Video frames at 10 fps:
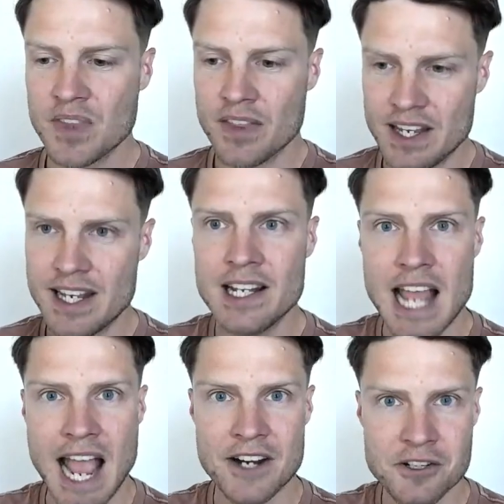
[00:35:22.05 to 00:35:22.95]
they didn't
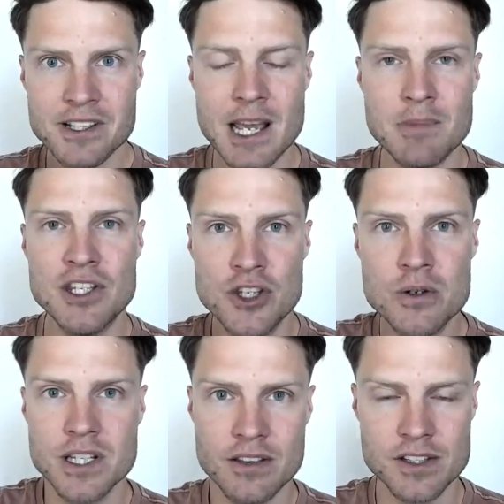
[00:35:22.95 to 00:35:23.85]
actually get me
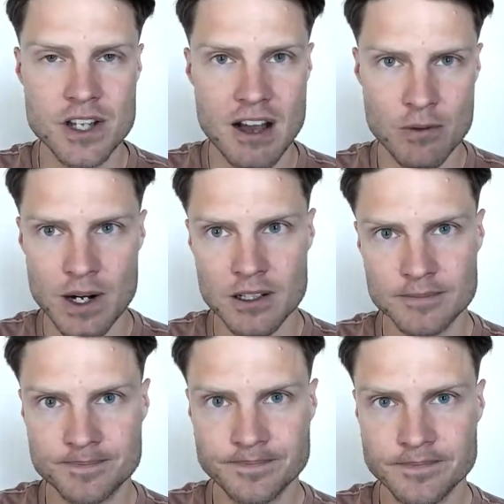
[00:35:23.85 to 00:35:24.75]
using the software,
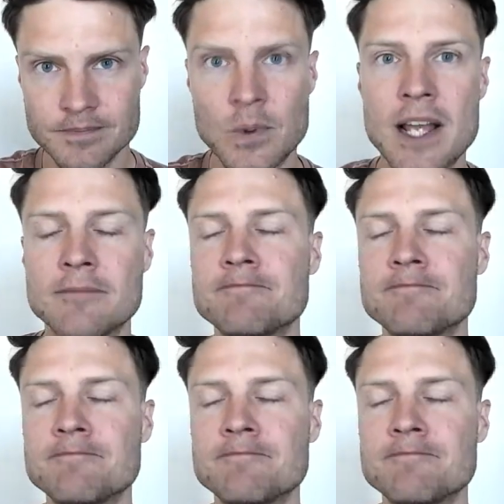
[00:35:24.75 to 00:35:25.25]
right?